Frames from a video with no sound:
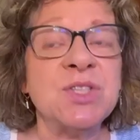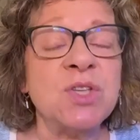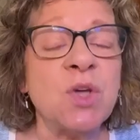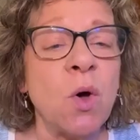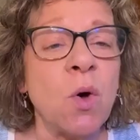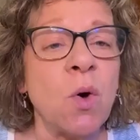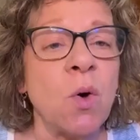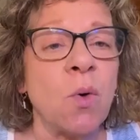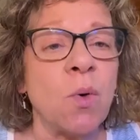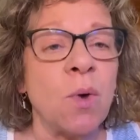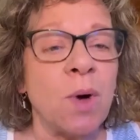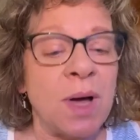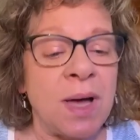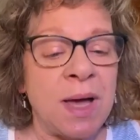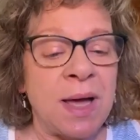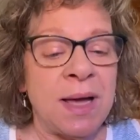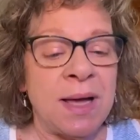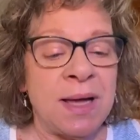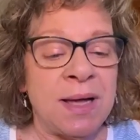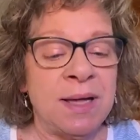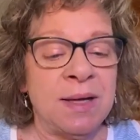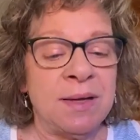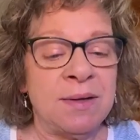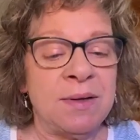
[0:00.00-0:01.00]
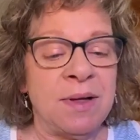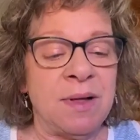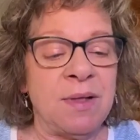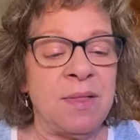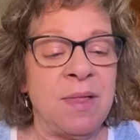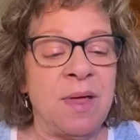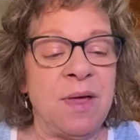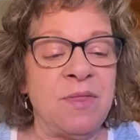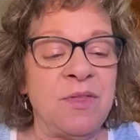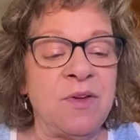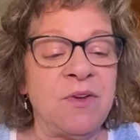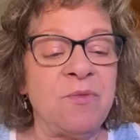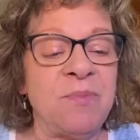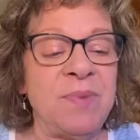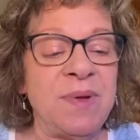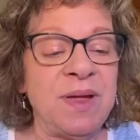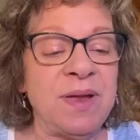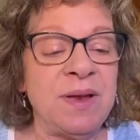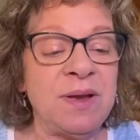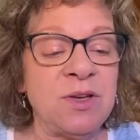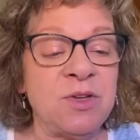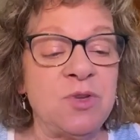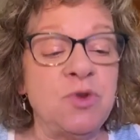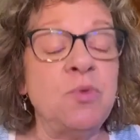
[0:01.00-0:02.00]
So there have
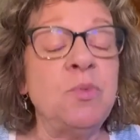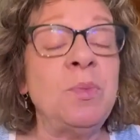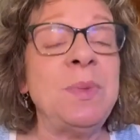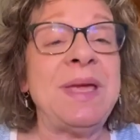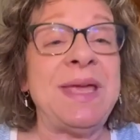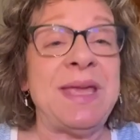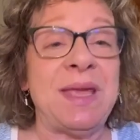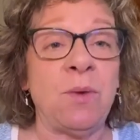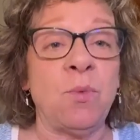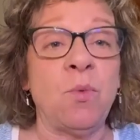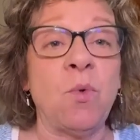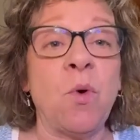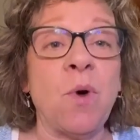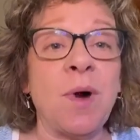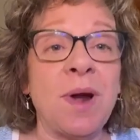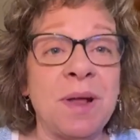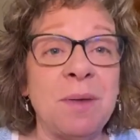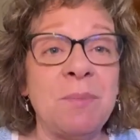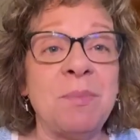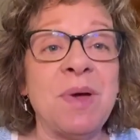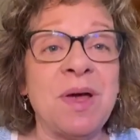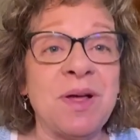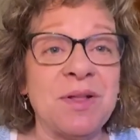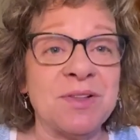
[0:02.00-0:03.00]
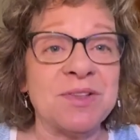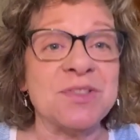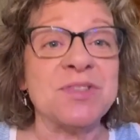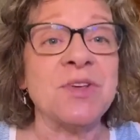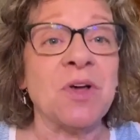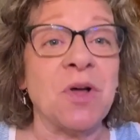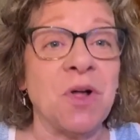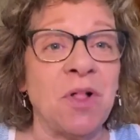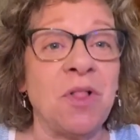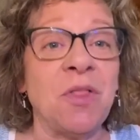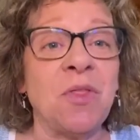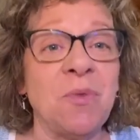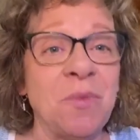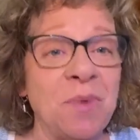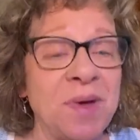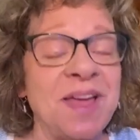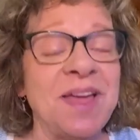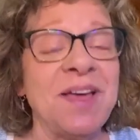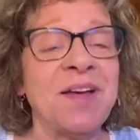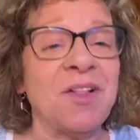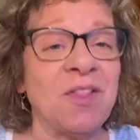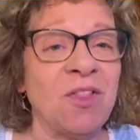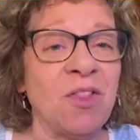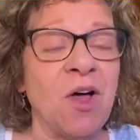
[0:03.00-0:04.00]
been, to me, warning bells all the
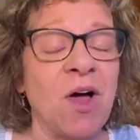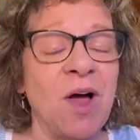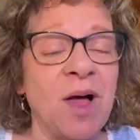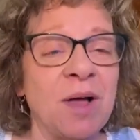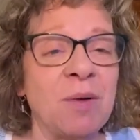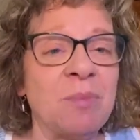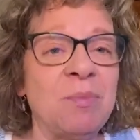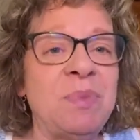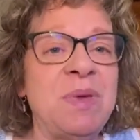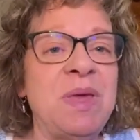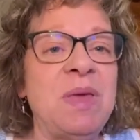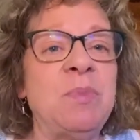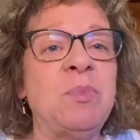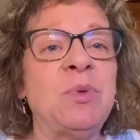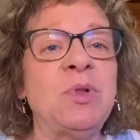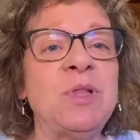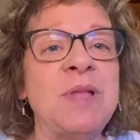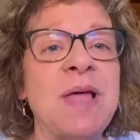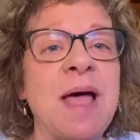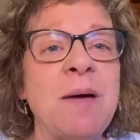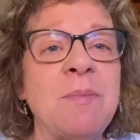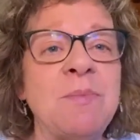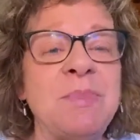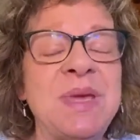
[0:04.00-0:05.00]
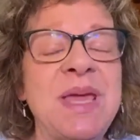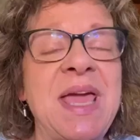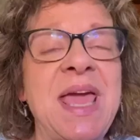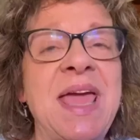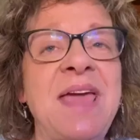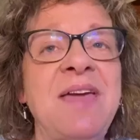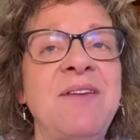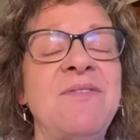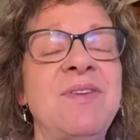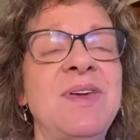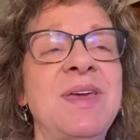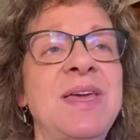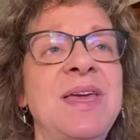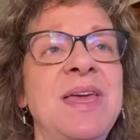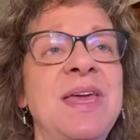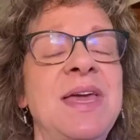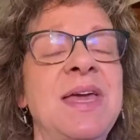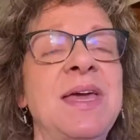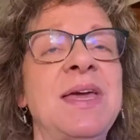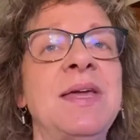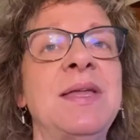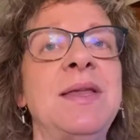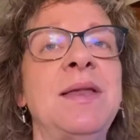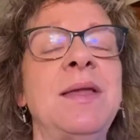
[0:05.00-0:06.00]
way along. People not behaving
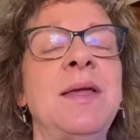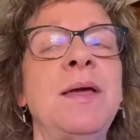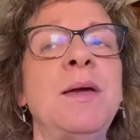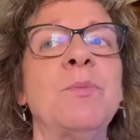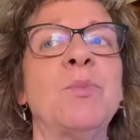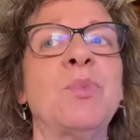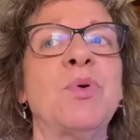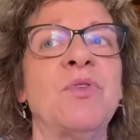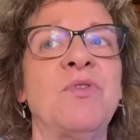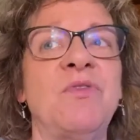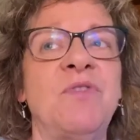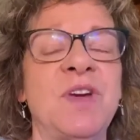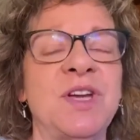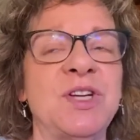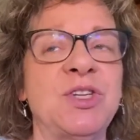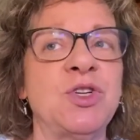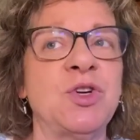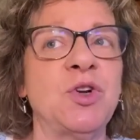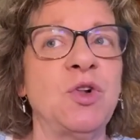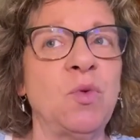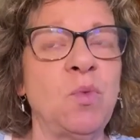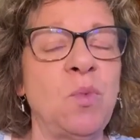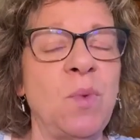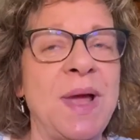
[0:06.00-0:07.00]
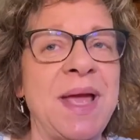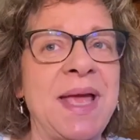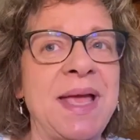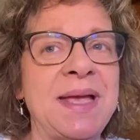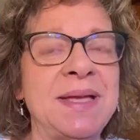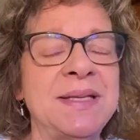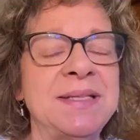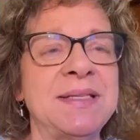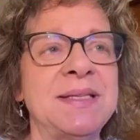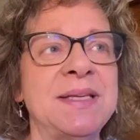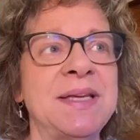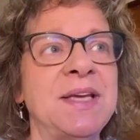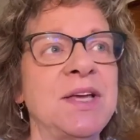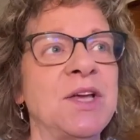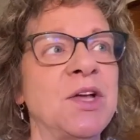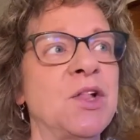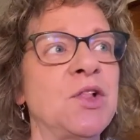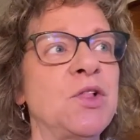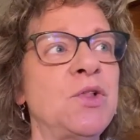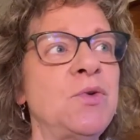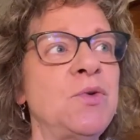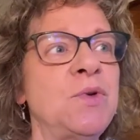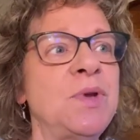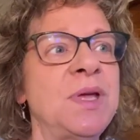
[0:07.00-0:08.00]
in professional ways,
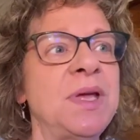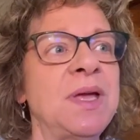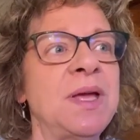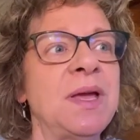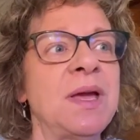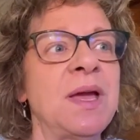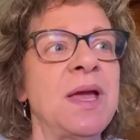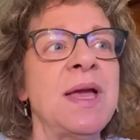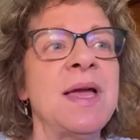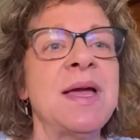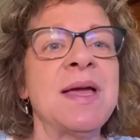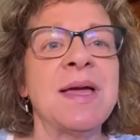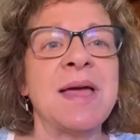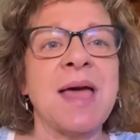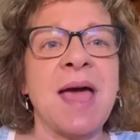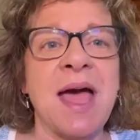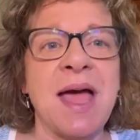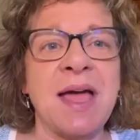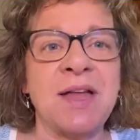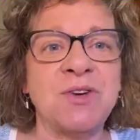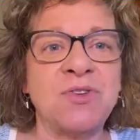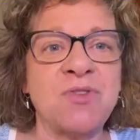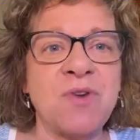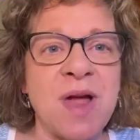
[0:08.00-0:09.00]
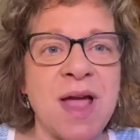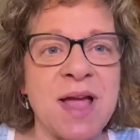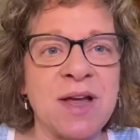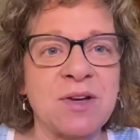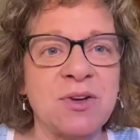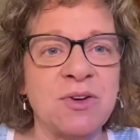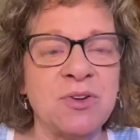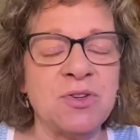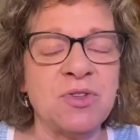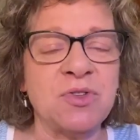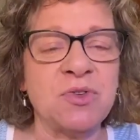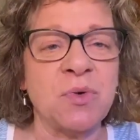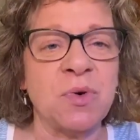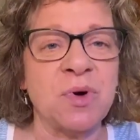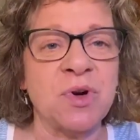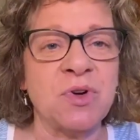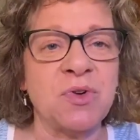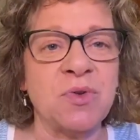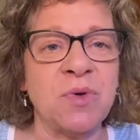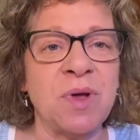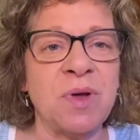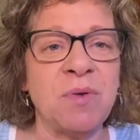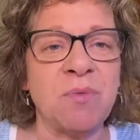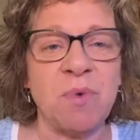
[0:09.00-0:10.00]
including contractors who are
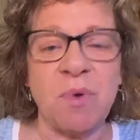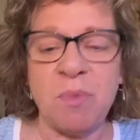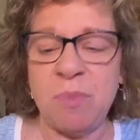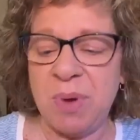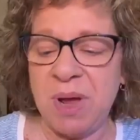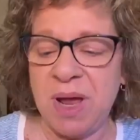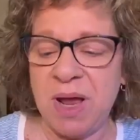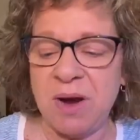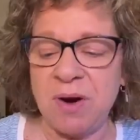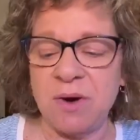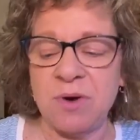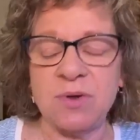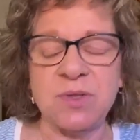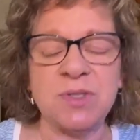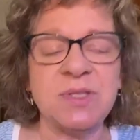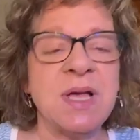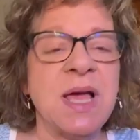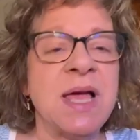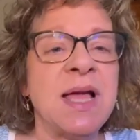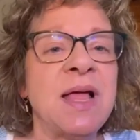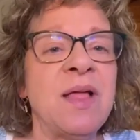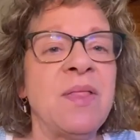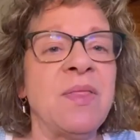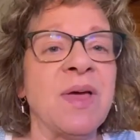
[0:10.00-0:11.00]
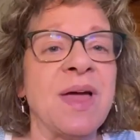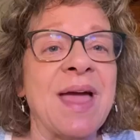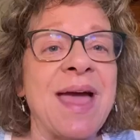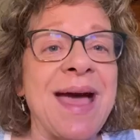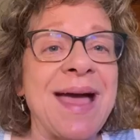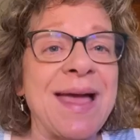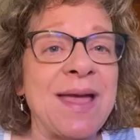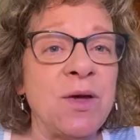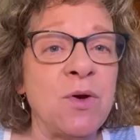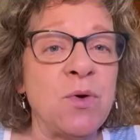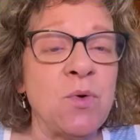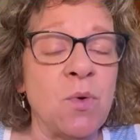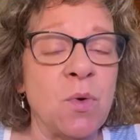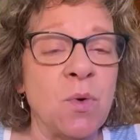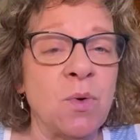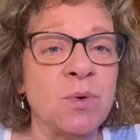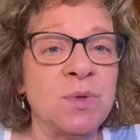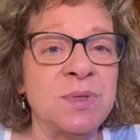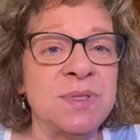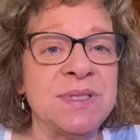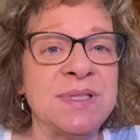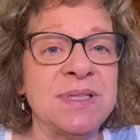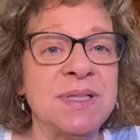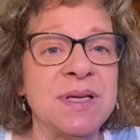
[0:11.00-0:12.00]
doing repairs, the guy who
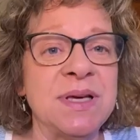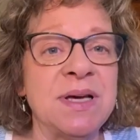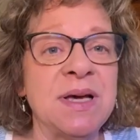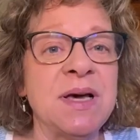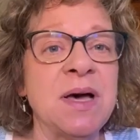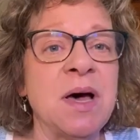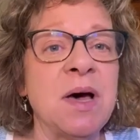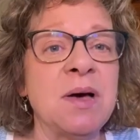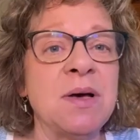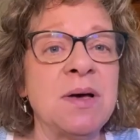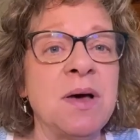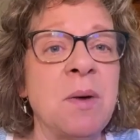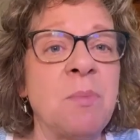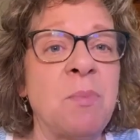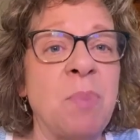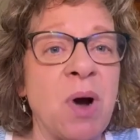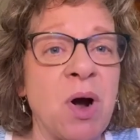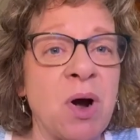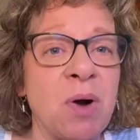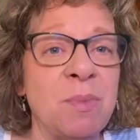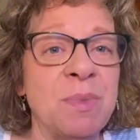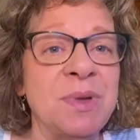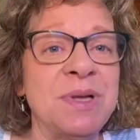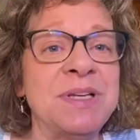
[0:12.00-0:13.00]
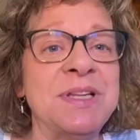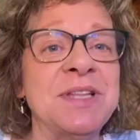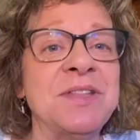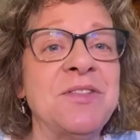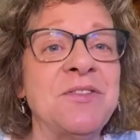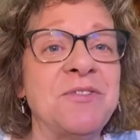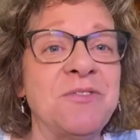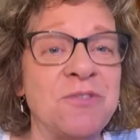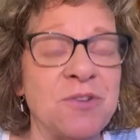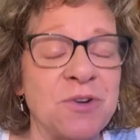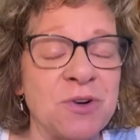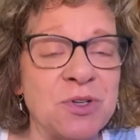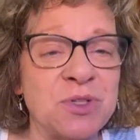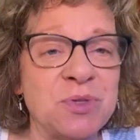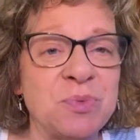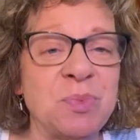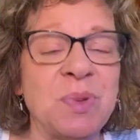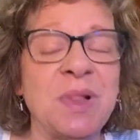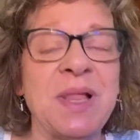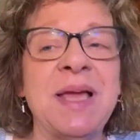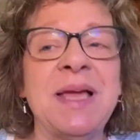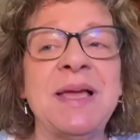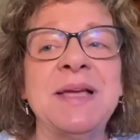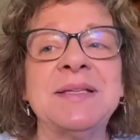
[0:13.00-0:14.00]
owns the apartment in the first
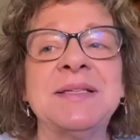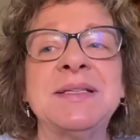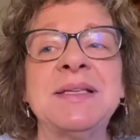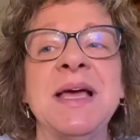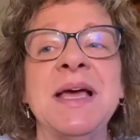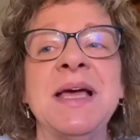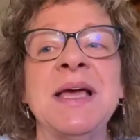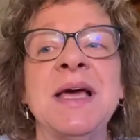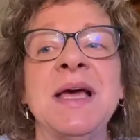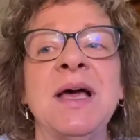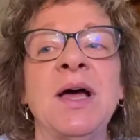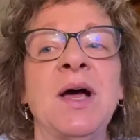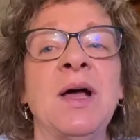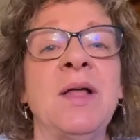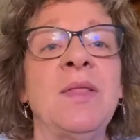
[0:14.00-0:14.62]
place,